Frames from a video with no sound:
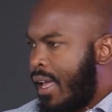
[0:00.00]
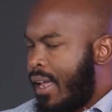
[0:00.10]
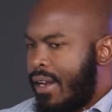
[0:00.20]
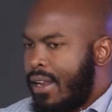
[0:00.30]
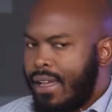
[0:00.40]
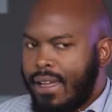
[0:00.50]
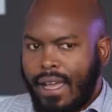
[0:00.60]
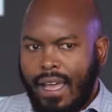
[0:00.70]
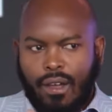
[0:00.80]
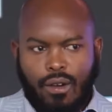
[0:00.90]
And uh,
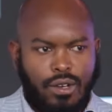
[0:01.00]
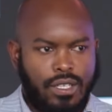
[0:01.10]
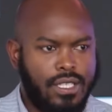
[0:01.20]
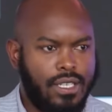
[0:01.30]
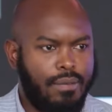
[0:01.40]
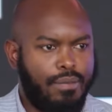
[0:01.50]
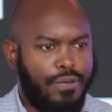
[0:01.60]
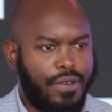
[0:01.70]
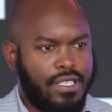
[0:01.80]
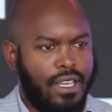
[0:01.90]
I caught
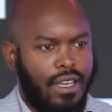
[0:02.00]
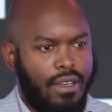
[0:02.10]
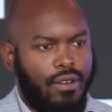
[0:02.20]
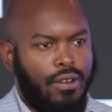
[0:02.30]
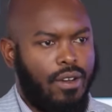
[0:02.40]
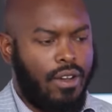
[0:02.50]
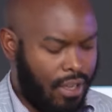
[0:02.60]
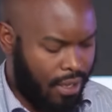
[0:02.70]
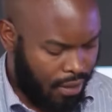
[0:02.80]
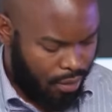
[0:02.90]
Professor
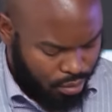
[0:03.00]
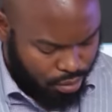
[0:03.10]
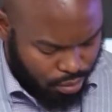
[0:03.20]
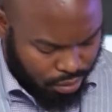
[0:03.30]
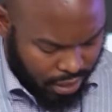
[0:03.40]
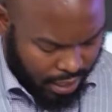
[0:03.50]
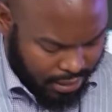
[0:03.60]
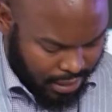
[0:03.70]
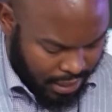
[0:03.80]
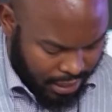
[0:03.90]
uh, Osuria
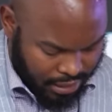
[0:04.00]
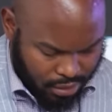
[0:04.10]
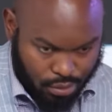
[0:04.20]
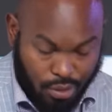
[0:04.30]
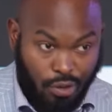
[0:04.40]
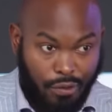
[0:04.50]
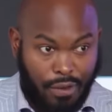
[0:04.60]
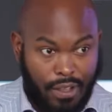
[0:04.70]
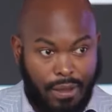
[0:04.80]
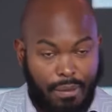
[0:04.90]
telling us the story of
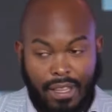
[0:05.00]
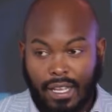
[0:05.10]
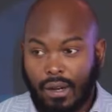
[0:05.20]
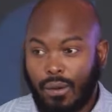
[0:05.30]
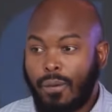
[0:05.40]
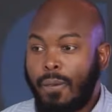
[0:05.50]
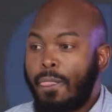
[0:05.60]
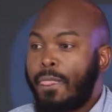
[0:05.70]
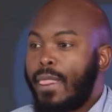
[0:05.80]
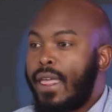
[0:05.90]
uh, the mother in law.
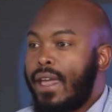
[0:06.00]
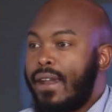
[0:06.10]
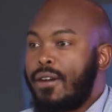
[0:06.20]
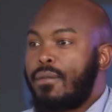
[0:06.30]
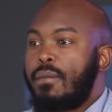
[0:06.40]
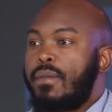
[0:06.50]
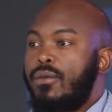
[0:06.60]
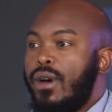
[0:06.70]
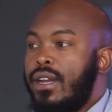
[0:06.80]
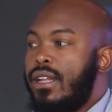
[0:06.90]
And I
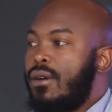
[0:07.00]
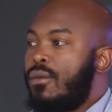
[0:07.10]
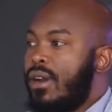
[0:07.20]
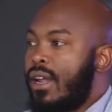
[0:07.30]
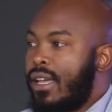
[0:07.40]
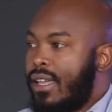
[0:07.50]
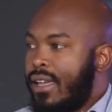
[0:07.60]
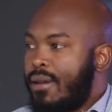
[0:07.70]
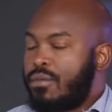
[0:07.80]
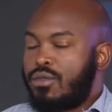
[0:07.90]
remembered one day when I
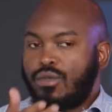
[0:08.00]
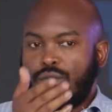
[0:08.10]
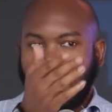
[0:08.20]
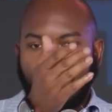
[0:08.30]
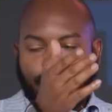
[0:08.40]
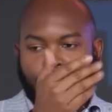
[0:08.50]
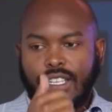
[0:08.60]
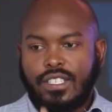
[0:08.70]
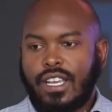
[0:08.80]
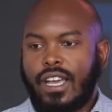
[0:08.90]
came to my
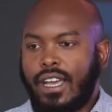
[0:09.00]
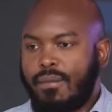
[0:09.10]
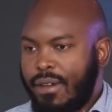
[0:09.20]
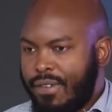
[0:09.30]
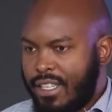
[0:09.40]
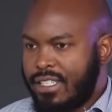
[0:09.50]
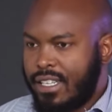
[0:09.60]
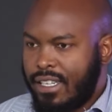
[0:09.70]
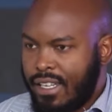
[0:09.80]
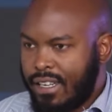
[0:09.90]
village here, and my father
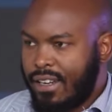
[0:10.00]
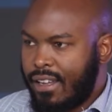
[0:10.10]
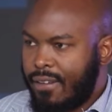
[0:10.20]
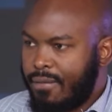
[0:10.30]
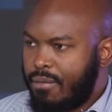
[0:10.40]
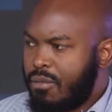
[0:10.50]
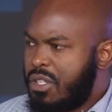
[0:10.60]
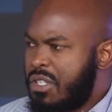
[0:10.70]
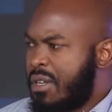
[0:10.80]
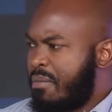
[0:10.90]
said he had, uh,
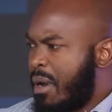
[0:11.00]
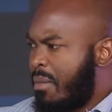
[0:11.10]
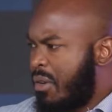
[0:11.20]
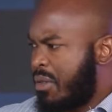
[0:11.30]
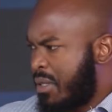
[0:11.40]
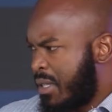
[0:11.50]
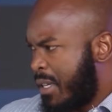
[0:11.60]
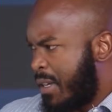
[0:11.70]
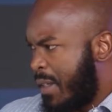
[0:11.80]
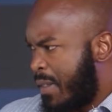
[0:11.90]
which is about,
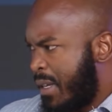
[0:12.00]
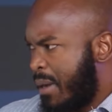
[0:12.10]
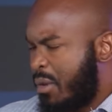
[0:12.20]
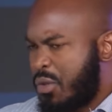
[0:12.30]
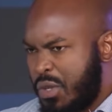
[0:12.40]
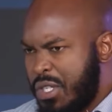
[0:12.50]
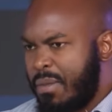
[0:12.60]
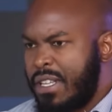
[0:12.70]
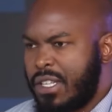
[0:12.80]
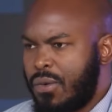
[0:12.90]
I think, about 20
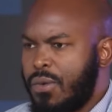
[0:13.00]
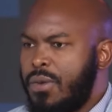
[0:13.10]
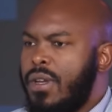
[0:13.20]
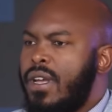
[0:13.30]
months ago,